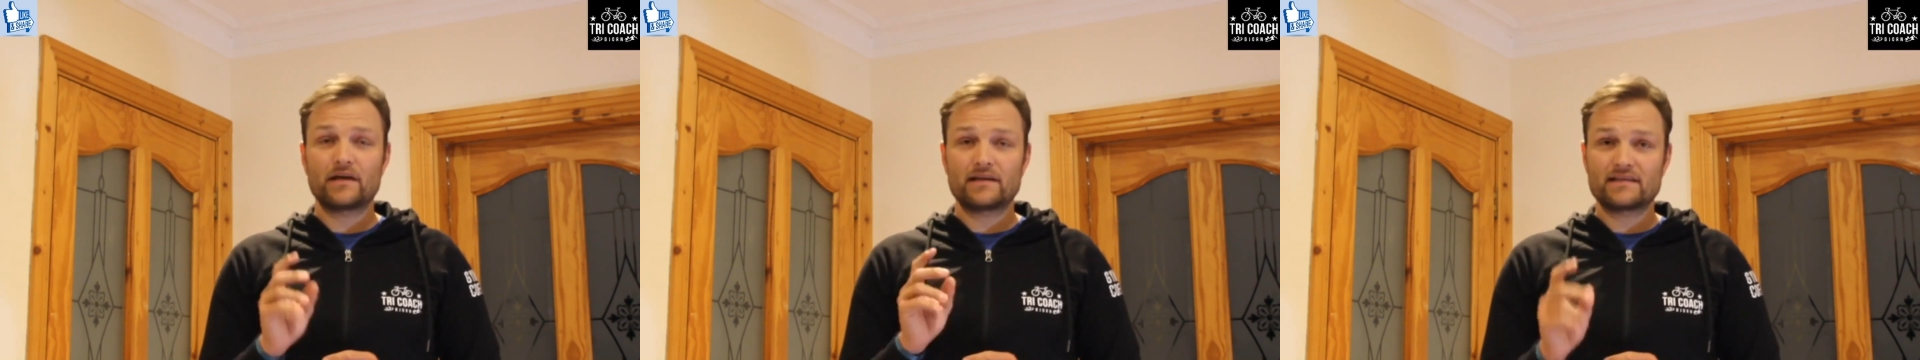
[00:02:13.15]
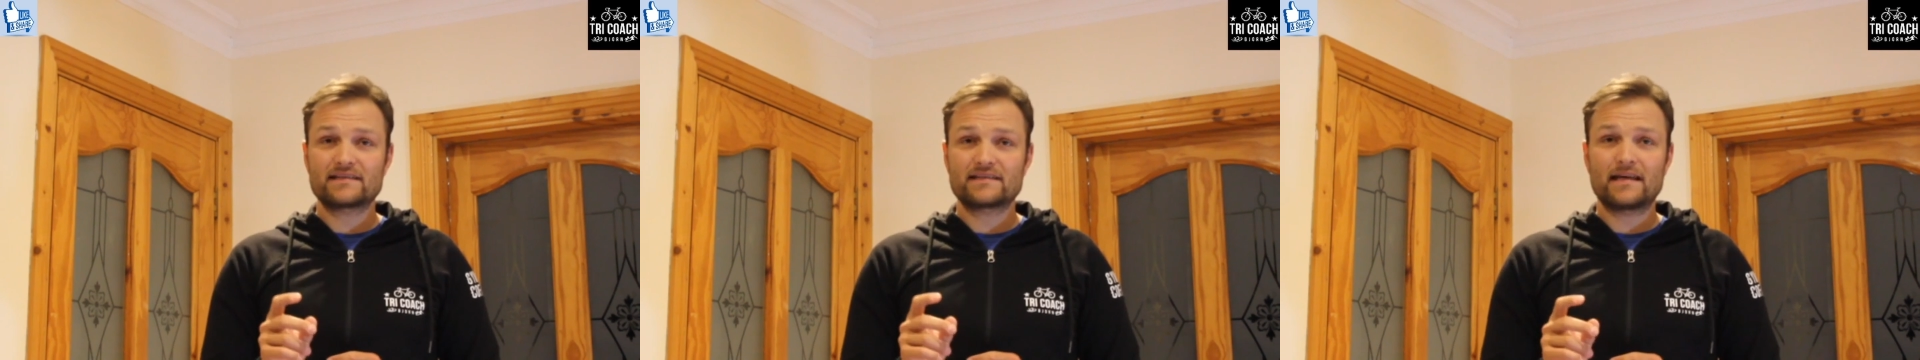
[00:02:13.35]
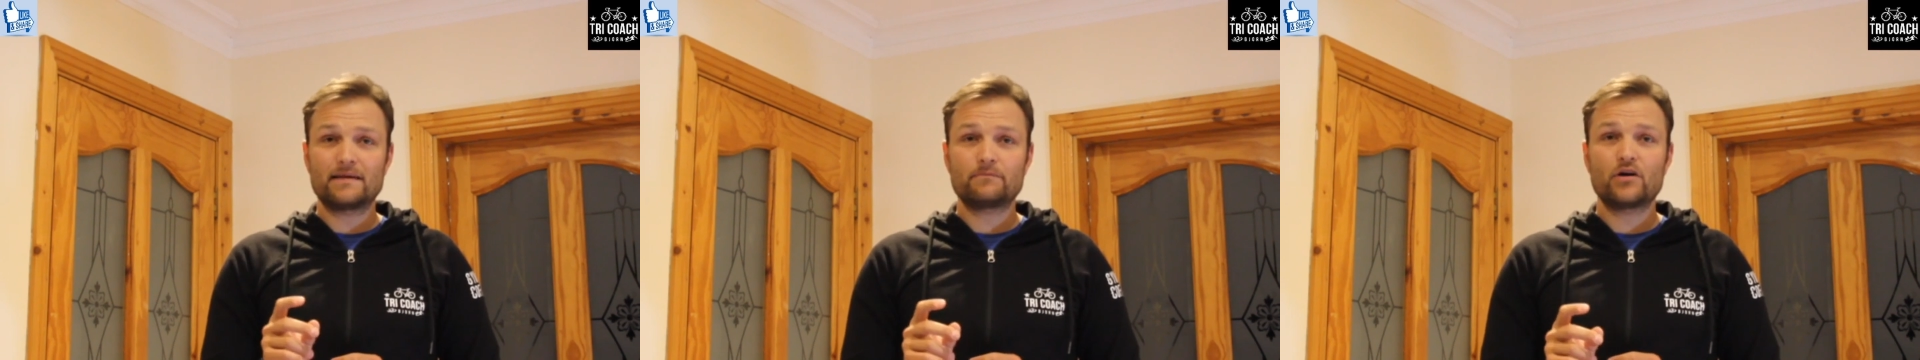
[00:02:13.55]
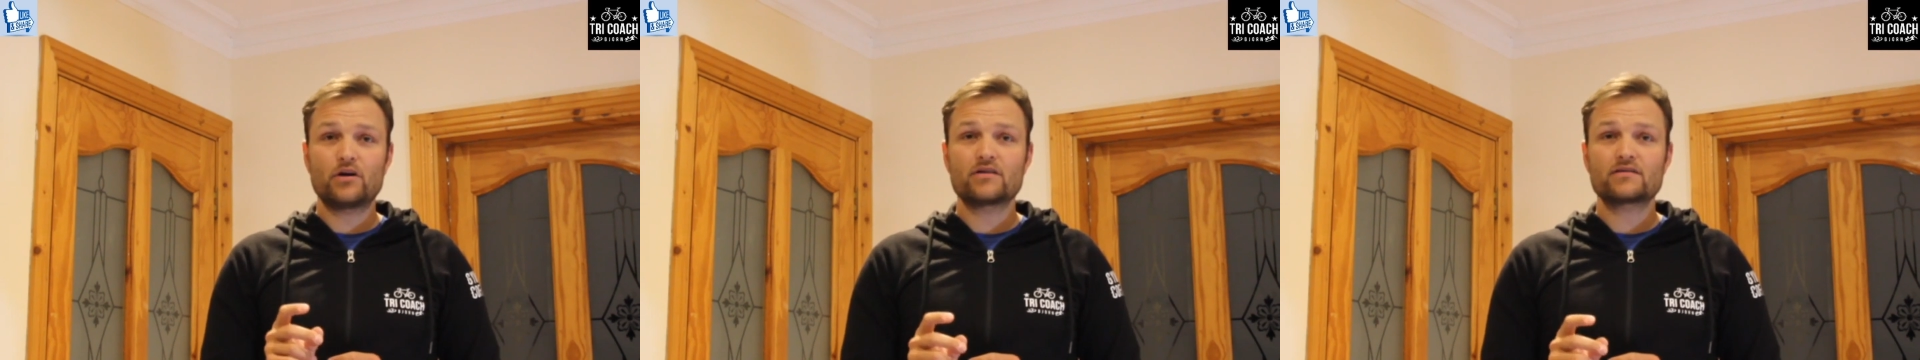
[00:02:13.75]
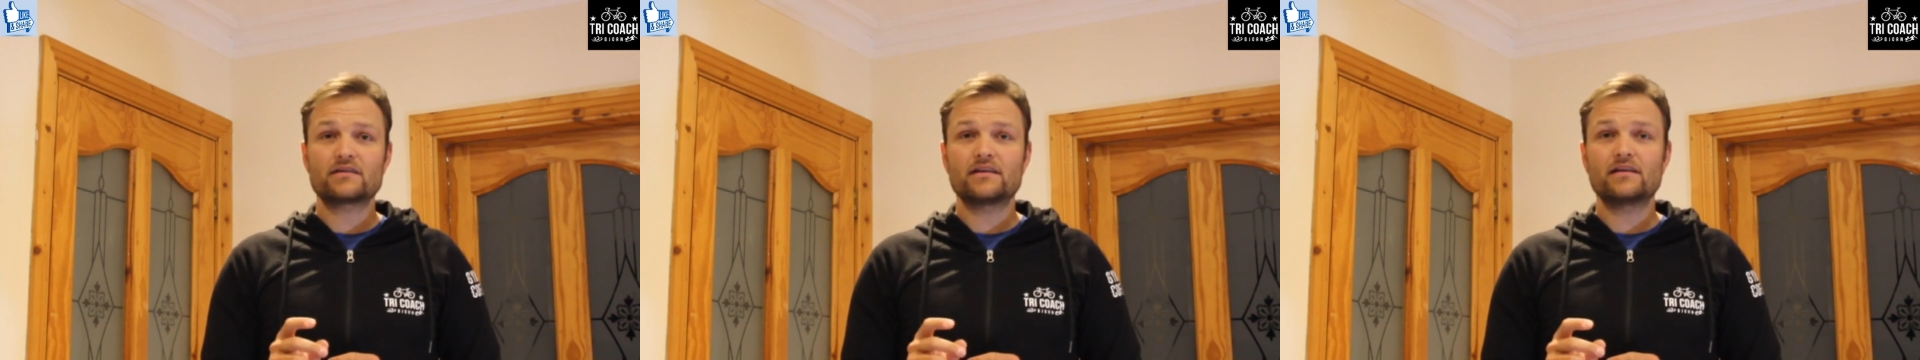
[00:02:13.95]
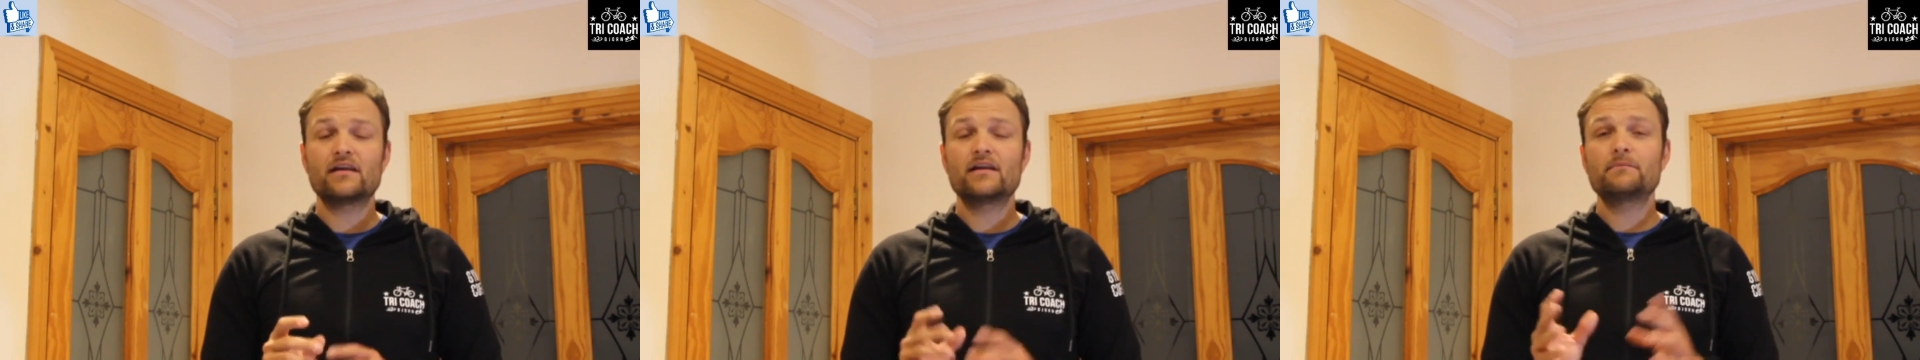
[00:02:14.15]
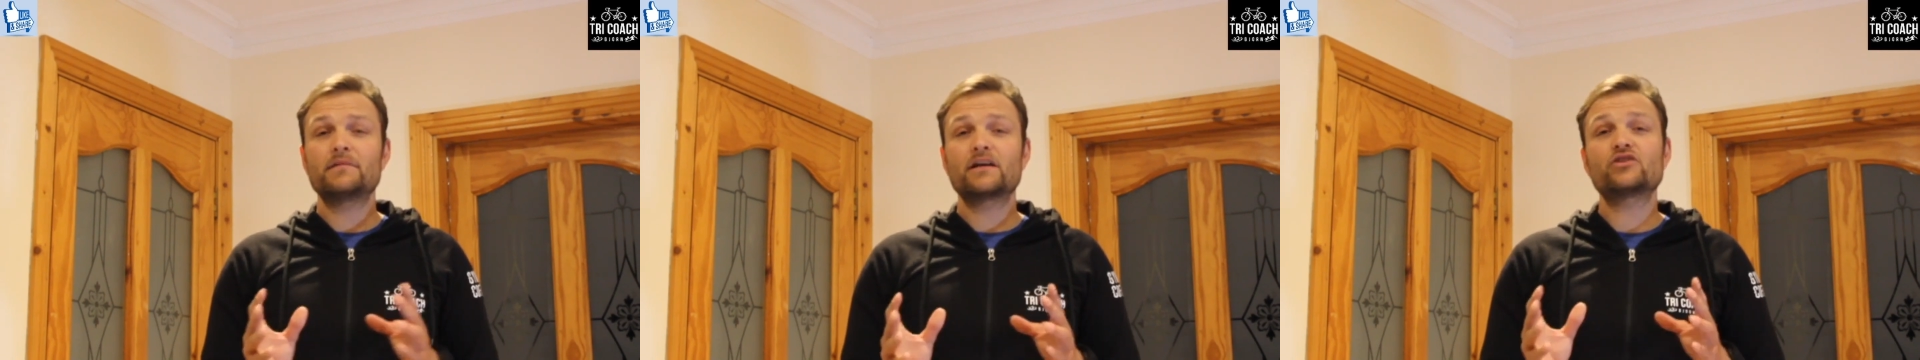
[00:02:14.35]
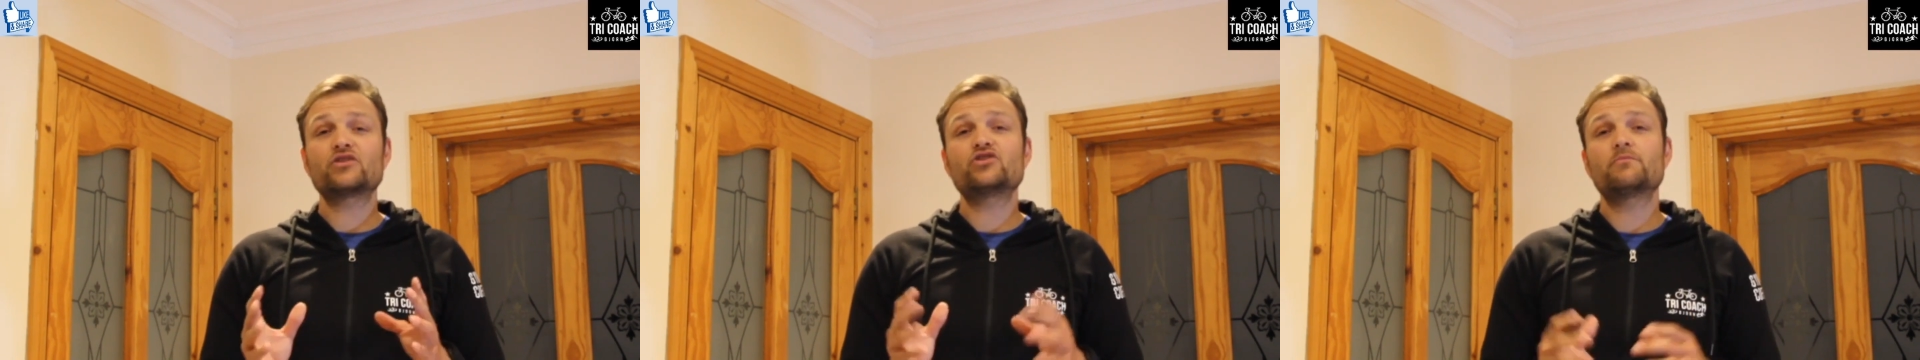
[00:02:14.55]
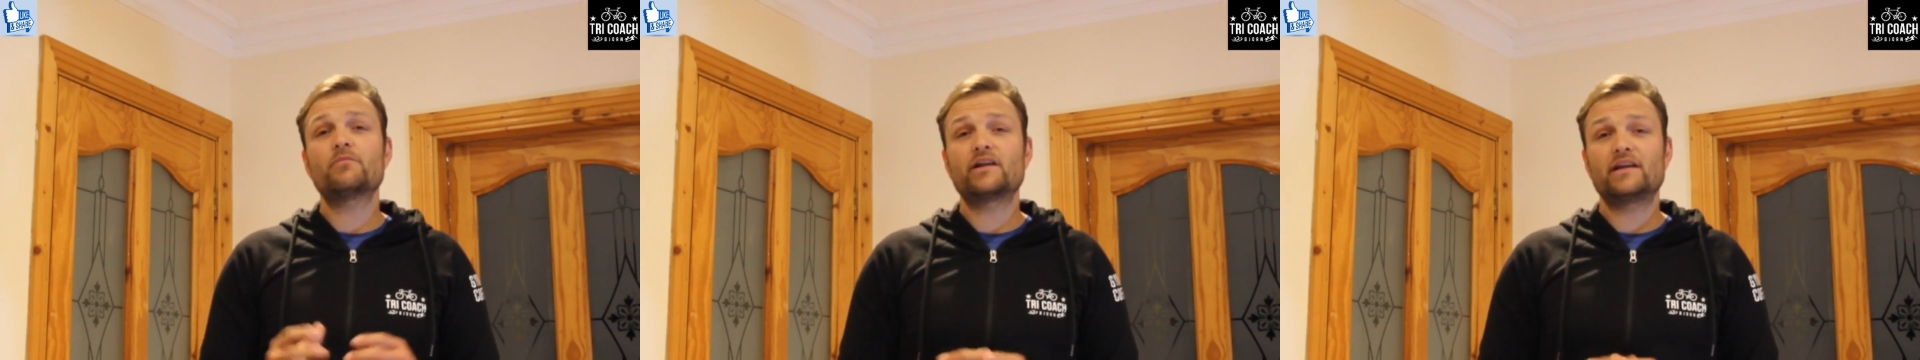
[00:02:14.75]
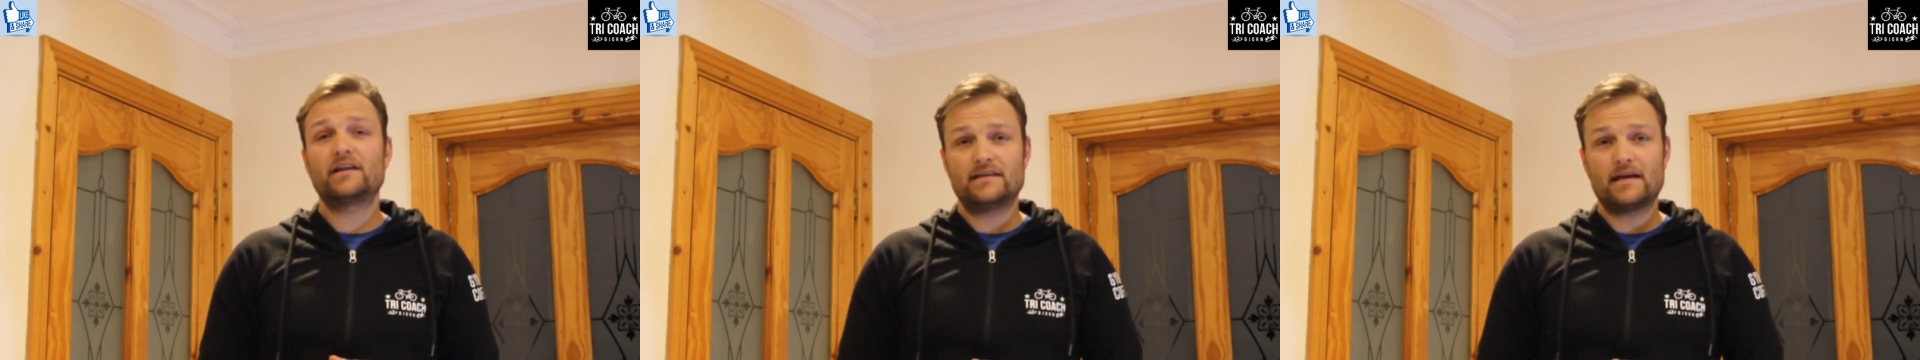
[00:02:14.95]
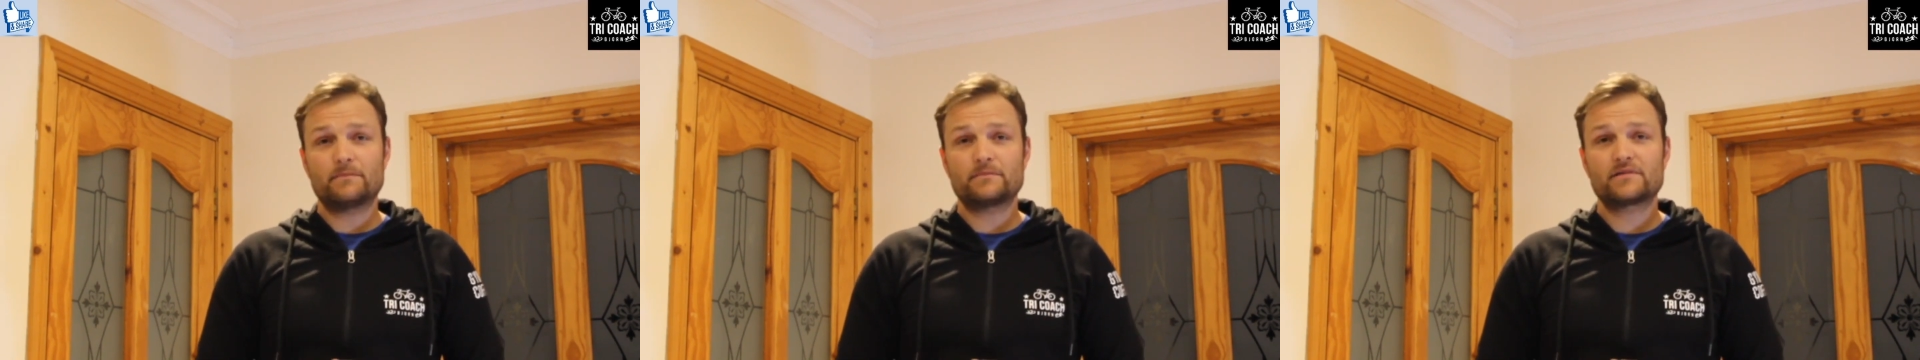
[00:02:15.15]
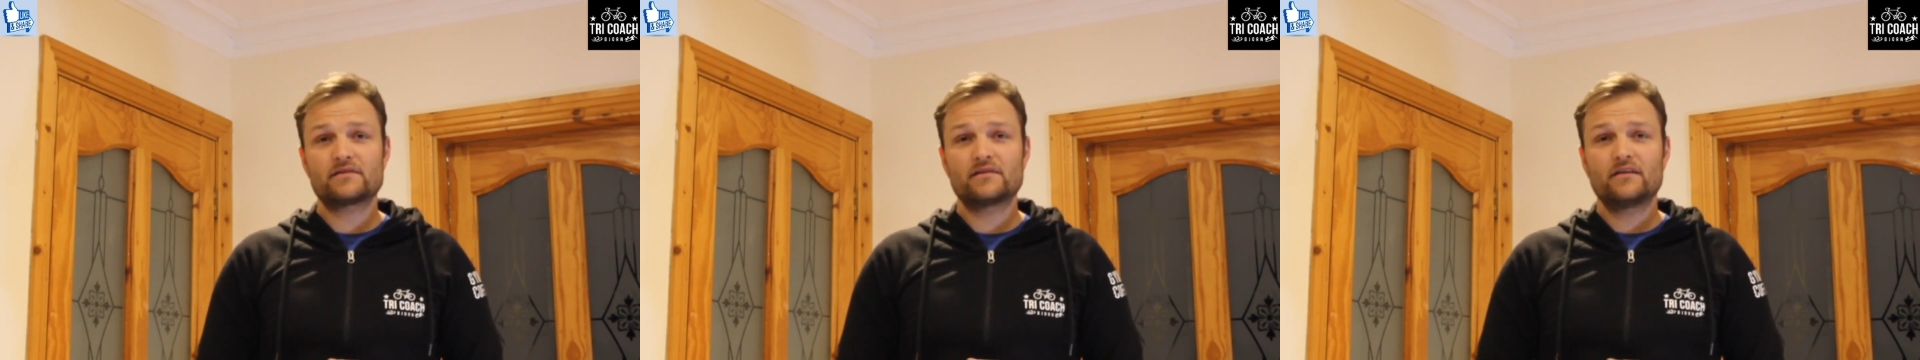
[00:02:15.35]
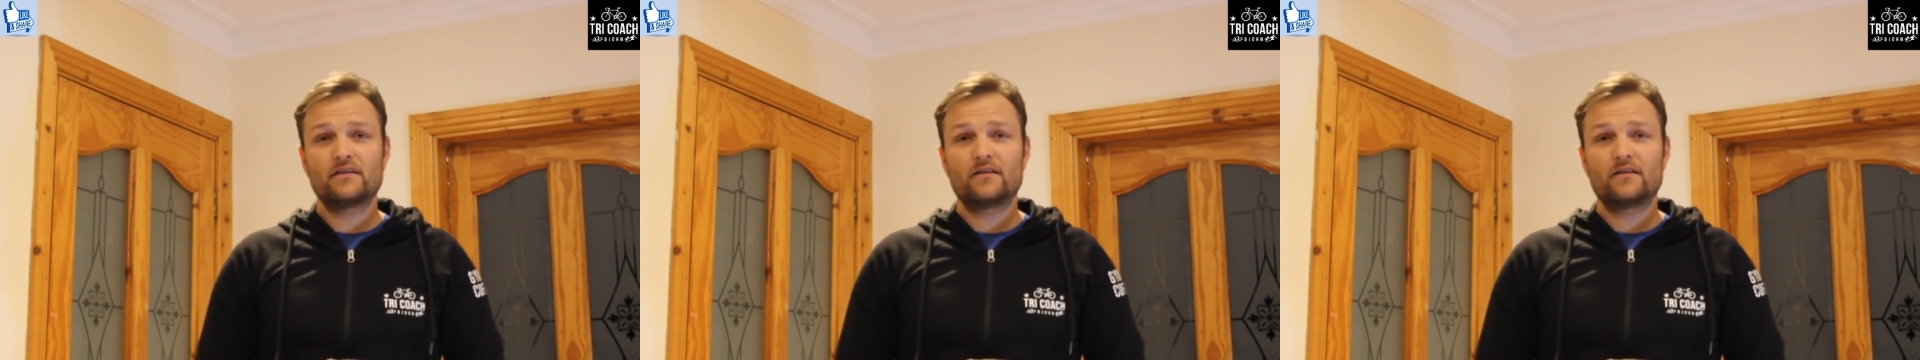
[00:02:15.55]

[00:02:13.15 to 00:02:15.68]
the same person, because your body adapts.